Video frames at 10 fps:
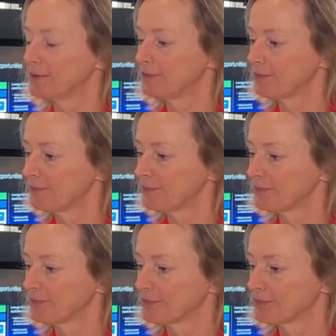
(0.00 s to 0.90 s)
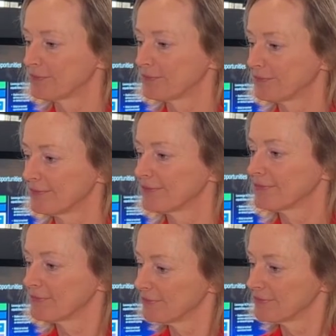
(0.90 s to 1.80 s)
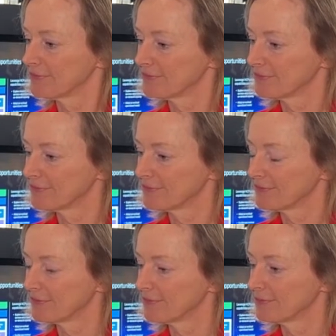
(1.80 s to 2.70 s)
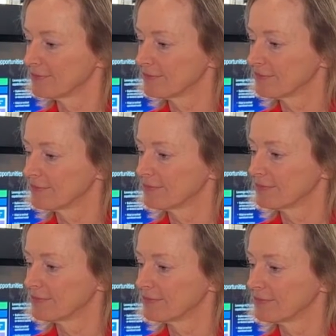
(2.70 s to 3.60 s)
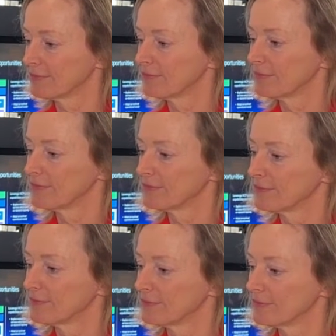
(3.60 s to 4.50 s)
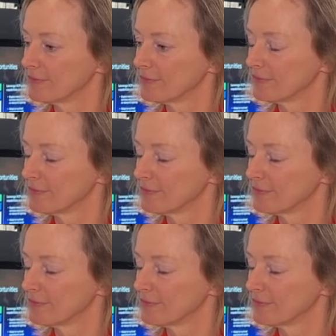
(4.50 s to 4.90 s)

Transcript: No words are spoken by the person on screen.